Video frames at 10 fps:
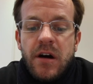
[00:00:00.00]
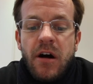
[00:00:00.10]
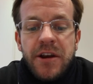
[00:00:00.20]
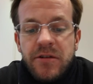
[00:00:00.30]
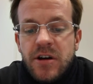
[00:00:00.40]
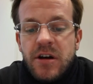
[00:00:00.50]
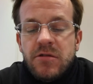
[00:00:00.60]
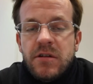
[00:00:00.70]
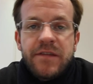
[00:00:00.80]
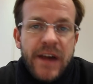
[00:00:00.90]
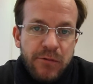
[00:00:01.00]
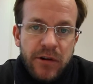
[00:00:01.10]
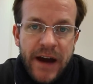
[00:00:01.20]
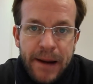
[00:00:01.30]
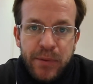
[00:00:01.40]
I don't know if that would
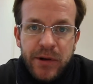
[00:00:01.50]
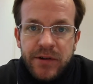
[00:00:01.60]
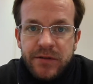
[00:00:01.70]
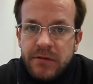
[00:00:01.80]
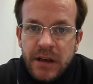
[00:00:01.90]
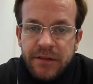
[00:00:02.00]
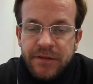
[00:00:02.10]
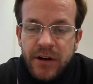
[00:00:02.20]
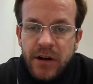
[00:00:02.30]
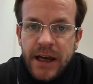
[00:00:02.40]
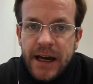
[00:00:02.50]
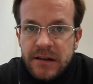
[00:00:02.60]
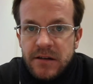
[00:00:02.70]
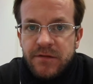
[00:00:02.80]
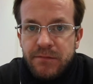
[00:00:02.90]
have happened if I
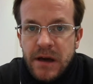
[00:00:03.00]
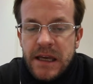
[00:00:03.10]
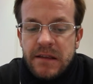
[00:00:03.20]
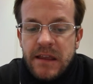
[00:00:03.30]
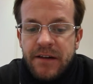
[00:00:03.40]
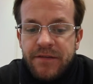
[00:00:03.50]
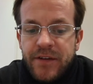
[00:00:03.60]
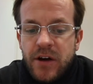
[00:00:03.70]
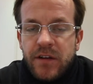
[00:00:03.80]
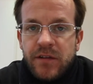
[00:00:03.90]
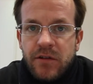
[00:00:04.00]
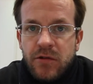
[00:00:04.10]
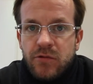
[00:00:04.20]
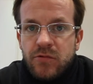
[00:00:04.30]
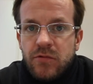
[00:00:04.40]
hadn't have made that first
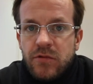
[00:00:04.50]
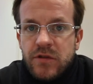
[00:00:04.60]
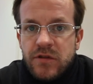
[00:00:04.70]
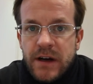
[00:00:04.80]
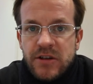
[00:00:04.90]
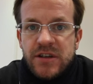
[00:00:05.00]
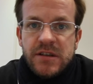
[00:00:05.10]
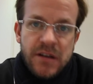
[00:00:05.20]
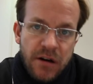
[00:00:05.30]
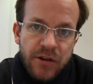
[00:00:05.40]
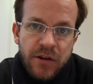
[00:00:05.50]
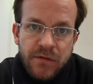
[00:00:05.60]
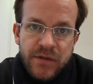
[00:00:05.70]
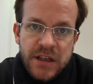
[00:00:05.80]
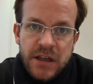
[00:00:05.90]
call to actually start the
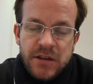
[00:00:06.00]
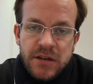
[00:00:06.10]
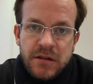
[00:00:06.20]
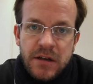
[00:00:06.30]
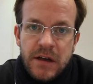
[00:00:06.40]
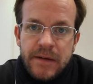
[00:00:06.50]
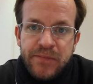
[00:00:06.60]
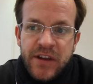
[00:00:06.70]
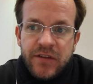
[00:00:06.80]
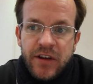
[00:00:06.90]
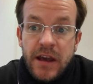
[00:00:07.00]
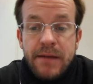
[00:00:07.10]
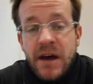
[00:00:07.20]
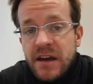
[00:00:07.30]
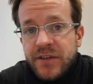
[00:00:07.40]
conversation. So
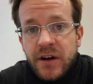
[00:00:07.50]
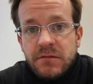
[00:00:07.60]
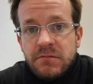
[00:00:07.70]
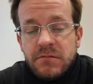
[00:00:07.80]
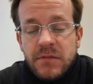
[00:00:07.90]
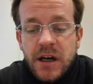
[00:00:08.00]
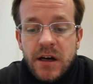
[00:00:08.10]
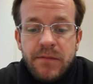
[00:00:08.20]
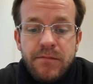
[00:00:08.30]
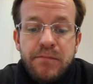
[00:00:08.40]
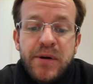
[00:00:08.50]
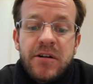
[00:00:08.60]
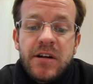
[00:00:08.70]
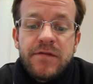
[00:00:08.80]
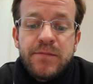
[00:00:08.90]
it may have done, but
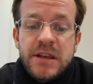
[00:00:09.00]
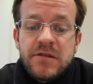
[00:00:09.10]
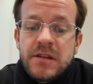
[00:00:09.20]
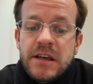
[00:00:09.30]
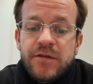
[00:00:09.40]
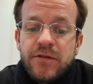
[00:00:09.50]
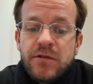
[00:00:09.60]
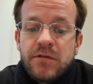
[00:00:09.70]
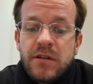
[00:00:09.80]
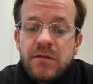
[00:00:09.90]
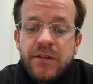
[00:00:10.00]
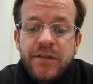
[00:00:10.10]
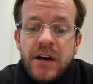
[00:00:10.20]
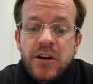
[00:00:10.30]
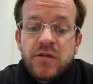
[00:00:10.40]
I've been doing this for
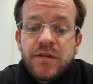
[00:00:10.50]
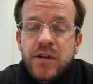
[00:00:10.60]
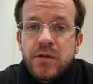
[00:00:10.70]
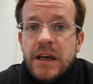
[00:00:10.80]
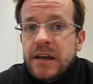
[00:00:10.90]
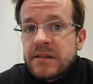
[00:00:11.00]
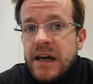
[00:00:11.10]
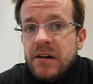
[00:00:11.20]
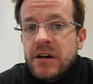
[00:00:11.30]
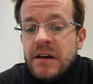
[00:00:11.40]
a good few years now,